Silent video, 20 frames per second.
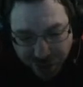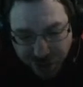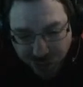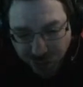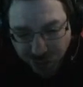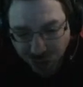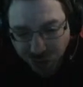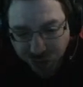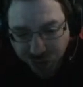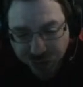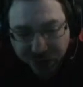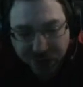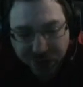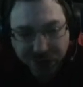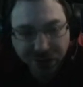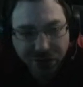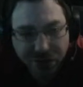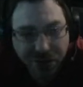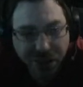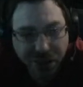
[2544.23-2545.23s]
roll
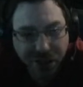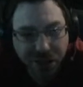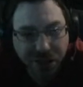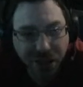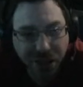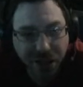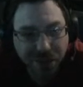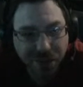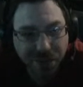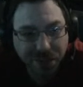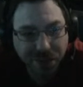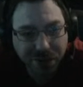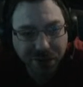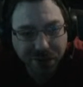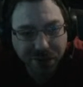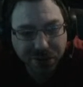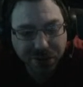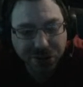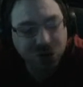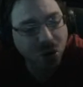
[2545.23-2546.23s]
to get a name.
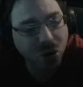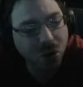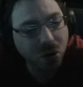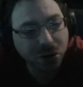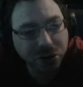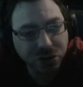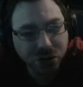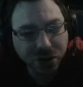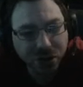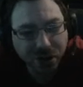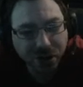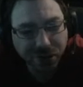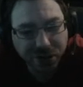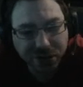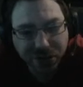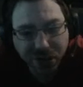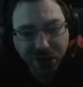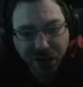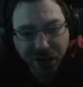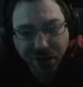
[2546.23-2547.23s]
Did you give
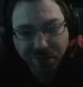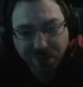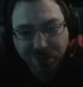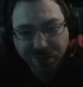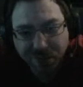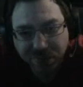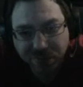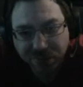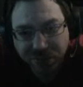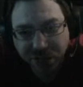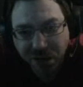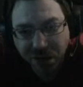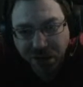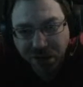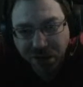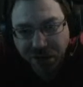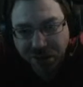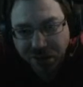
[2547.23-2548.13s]
us a name, Tali?